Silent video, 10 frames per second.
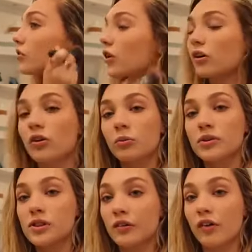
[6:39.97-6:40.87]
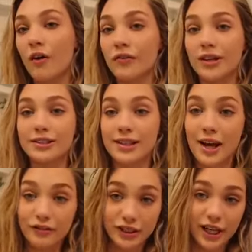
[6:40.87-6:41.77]
struggle with self-confidence
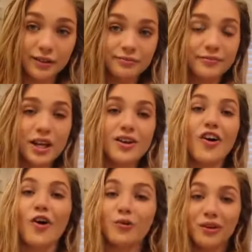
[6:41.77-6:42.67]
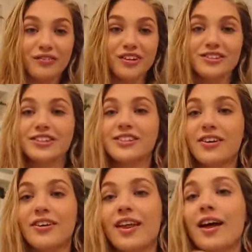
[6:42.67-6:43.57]
every day. All my friends could
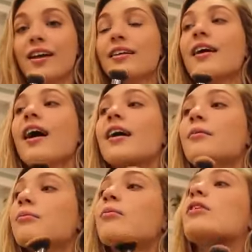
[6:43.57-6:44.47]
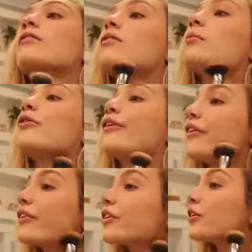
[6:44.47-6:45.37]
tell you that. I'm one of the most
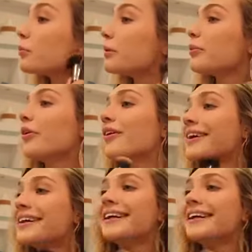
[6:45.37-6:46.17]
insecure people.